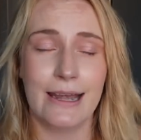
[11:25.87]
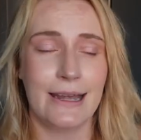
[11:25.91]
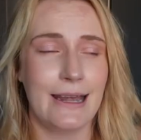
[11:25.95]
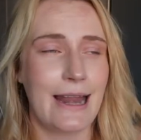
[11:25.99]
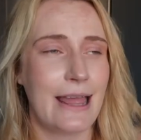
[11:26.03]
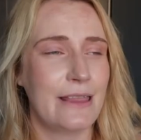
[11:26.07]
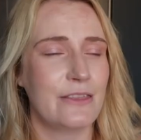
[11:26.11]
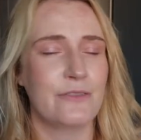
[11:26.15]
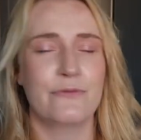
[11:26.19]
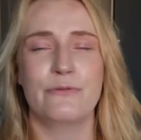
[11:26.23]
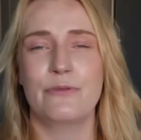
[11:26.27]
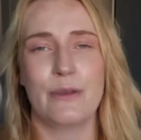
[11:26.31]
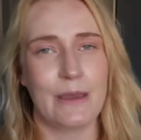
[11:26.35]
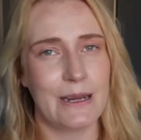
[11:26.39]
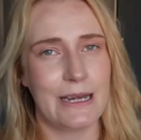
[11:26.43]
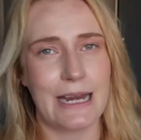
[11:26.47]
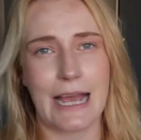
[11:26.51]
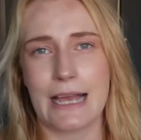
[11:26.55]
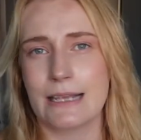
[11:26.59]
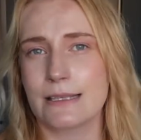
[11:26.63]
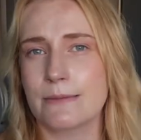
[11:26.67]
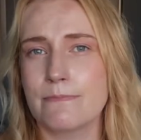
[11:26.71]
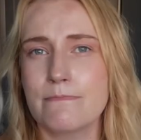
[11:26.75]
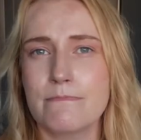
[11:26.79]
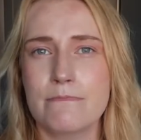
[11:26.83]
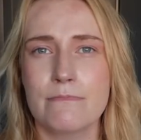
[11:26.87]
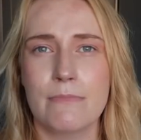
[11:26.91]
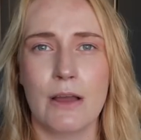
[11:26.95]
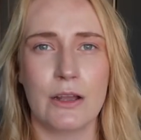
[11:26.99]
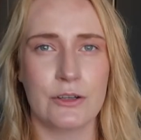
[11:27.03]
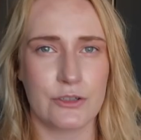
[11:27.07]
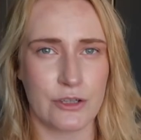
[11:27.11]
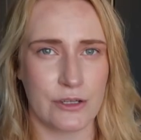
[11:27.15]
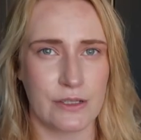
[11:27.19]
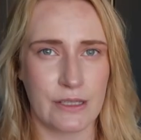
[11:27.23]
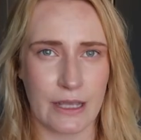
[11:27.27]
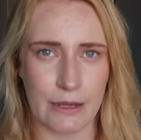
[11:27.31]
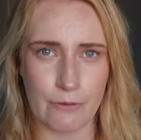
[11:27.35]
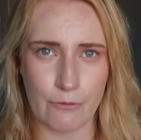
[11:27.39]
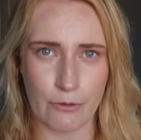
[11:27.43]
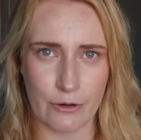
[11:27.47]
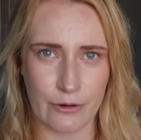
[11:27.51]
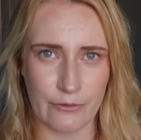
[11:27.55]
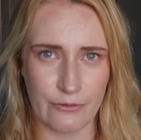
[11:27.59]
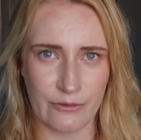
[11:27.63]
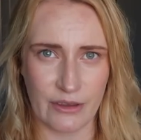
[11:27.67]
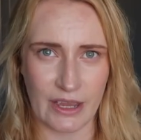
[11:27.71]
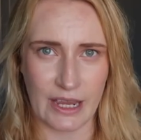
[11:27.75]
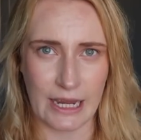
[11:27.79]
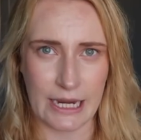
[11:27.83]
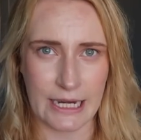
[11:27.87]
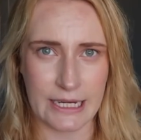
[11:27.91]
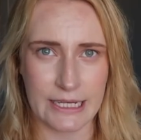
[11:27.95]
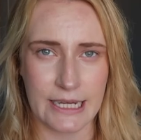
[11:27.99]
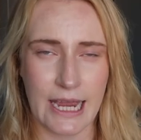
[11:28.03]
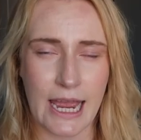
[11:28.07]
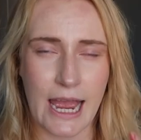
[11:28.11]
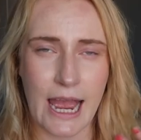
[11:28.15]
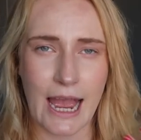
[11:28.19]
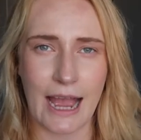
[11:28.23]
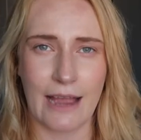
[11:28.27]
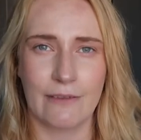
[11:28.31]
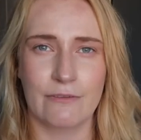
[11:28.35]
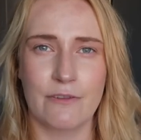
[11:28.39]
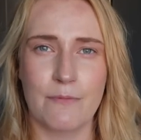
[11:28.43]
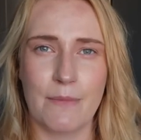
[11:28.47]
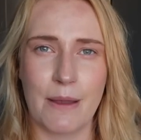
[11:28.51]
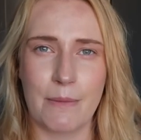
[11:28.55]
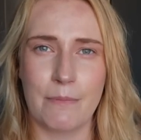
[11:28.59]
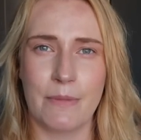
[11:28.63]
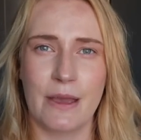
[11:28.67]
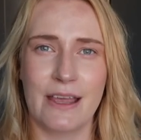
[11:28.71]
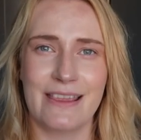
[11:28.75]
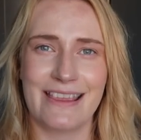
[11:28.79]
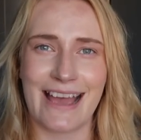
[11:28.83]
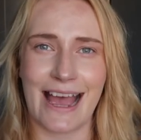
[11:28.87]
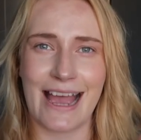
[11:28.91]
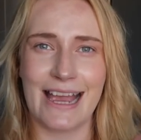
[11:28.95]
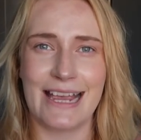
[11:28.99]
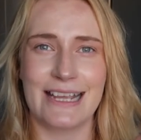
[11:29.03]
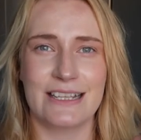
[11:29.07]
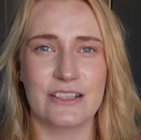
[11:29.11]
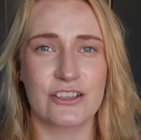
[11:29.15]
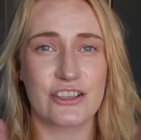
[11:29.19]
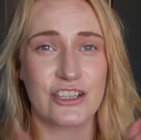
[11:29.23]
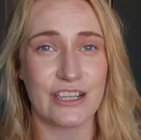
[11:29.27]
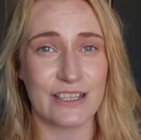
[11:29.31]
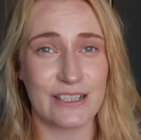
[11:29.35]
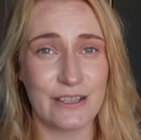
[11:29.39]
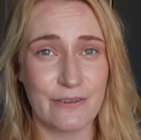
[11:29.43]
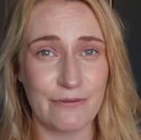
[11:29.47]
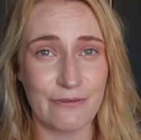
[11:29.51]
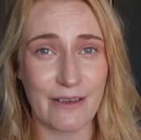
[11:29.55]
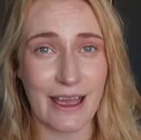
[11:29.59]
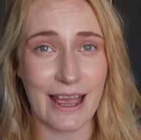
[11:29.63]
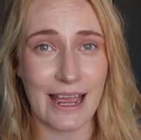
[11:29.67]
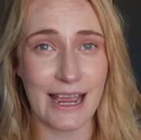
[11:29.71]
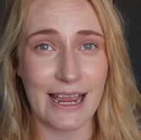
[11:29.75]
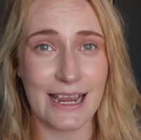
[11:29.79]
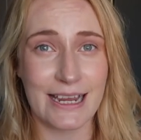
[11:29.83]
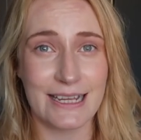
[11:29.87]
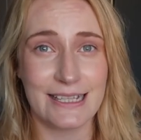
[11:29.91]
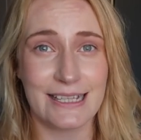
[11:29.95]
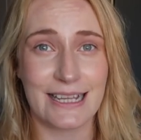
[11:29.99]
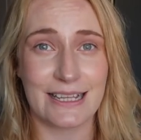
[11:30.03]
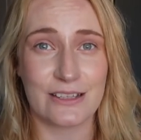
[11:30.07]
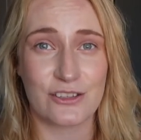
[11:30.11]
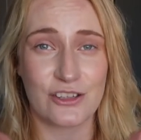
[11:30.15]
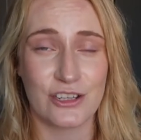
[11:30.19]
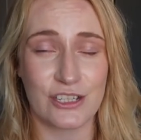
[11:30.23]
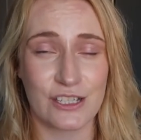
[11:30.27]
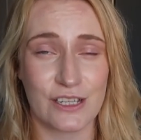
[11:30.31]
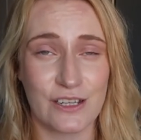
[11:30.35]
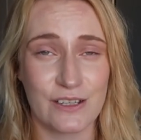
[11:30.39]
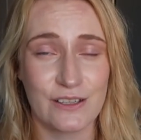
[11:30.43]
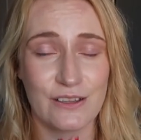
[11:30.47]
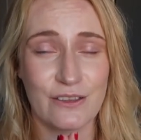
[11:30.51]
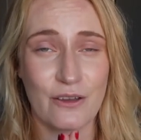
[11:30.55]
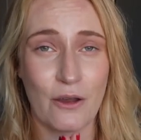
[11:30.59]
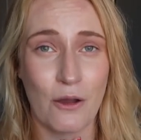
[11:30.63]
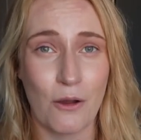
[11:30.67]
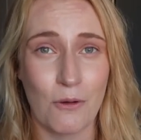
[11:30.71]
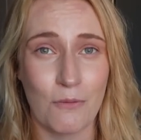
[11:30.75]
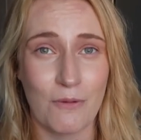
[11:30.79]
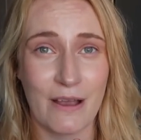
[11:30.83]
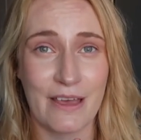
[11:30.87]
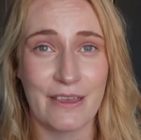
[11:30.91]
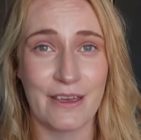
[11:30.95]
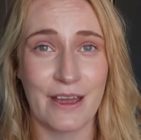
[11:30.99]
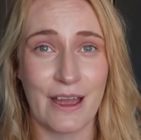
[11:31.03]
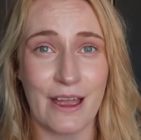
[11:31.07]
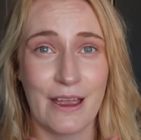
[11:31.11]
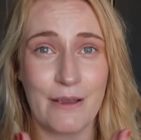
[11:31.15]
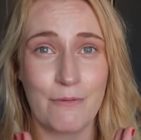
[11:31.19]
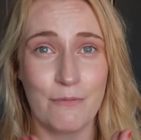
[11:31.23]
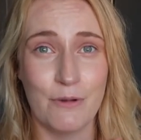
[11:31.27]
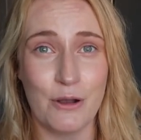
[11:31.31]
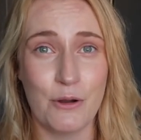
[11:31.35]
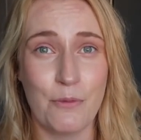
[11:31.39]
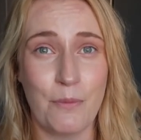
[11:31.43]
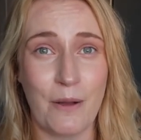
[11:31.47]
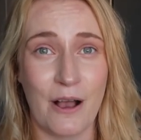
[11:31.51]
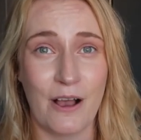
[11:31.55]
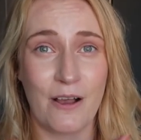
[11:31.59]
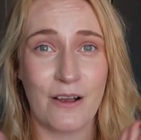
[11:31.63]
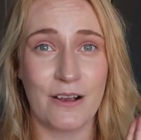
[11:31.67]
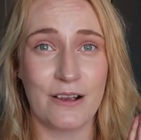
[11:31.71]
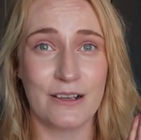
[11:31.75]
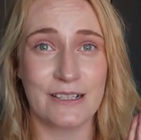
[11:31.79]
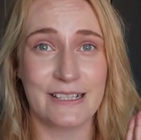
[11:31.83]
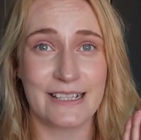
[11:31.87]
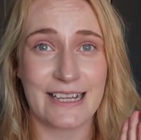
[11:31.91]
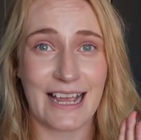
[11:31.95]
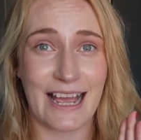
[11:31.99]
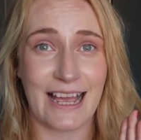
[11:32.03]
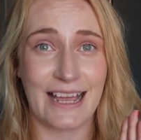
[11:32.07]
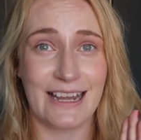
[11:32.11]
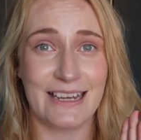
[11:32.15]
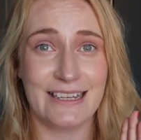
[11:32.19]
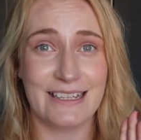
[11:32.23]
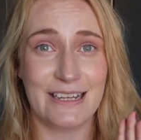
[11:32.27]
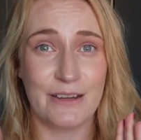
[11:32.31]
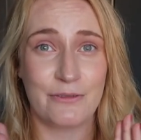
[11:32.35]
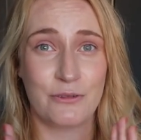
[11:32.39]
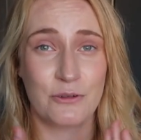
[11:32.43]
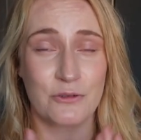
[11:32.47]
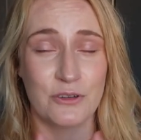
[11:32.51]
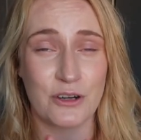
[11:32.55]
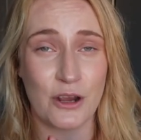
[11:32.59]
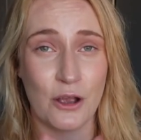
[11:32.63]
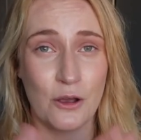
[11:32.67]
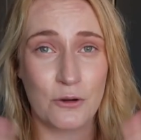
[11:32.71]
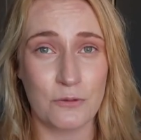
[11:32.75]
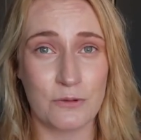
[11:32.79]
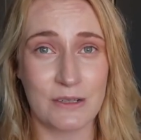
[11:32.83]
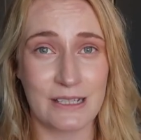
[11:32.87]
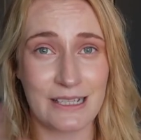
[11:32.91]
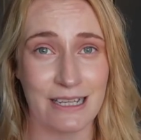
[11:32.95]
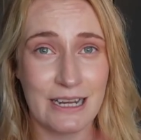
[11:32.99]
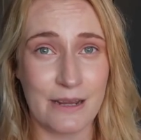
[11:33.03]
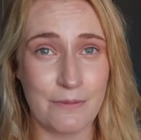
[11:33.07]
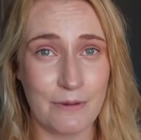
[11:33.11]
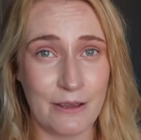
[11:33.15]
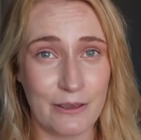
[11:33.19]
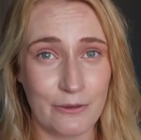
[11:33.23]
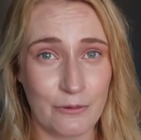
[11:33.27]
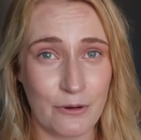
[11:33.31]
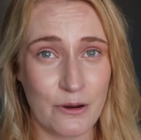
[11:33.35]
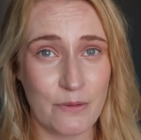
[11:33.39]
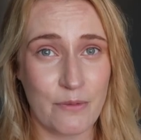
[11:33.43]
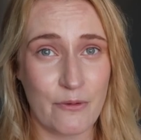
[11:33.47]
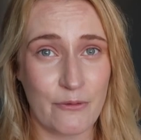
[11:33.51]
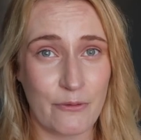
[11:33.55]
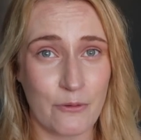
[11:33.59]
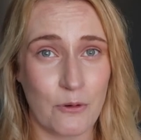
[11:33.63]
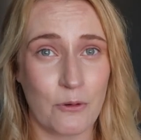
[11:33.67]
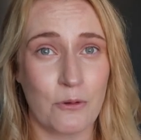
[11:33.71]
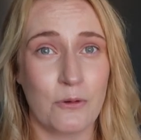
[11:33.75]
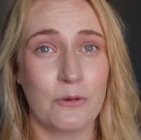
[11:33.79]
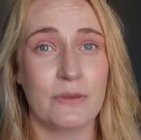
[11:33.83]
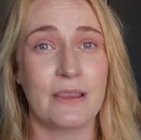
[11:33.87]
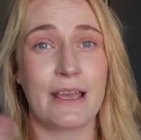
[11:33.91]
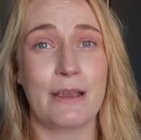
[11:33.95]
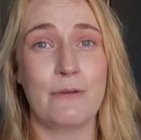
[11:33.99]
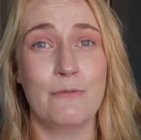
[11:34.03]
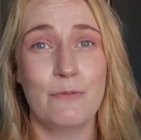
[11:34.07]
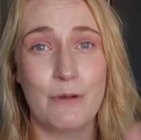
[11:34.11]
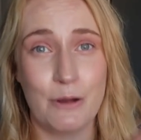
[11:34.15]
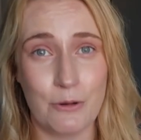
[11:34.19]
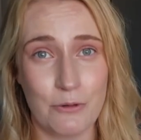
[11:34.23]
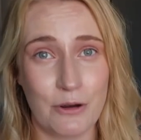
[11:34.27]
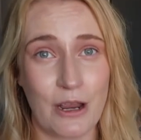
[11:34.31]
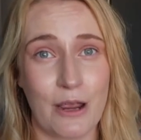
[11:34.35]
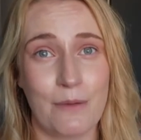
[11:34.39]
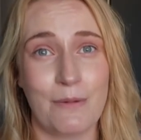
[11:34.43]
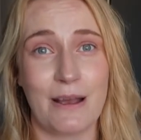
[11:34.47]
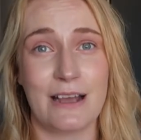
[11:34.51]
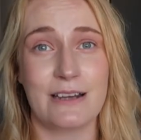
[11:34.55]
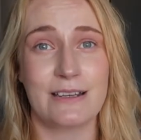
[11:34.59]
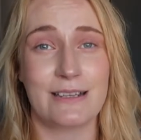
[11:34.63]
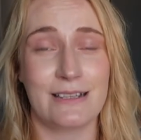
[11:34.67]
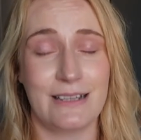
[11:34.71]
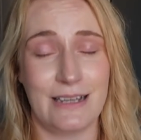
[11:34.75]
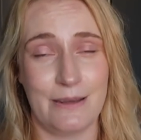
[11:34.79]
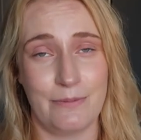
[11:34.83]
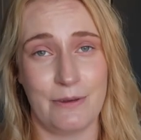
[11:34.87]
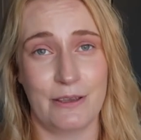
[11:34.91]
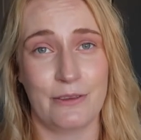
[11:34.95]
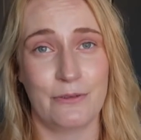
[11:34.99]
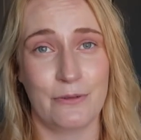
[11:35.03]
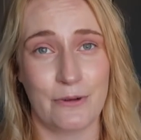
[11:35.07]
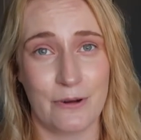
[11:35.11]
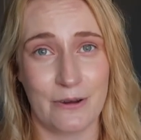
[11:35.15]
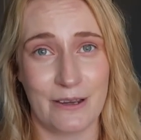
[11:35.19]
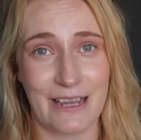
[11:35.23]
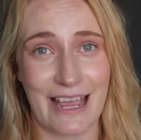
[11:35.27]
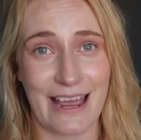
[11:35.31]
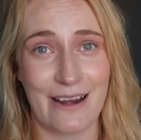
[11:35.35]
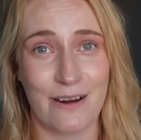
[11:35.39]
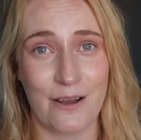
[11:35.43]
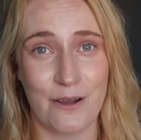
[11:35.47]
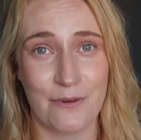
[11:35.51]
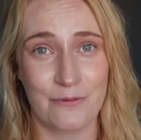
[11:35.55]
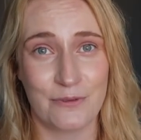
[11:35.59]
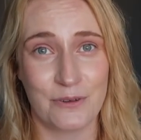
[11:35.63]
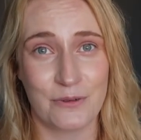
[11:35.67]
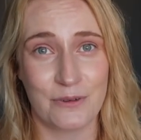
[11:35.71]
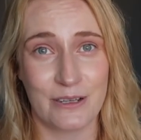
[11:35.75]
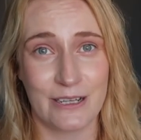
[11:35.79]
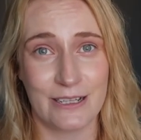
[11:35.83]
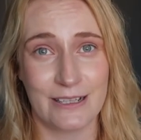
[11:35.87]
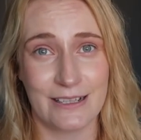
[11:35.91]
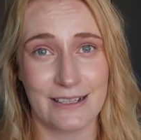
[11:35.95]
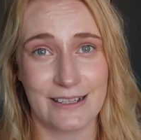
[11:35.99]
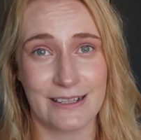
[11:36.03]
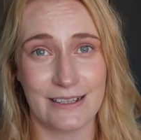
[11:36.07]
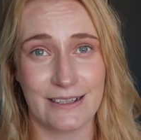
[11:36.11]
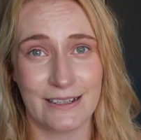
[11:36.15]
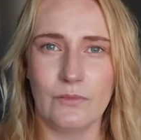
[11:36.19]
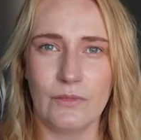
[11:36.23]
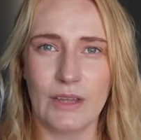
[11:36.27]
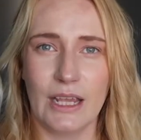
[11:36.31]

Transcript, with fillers: let them feed as much as they want to feed and remember that it's just a phase it's just because of the hot weather it will pass and if your child was sleeping through before they will go back to sleeping through again afterwards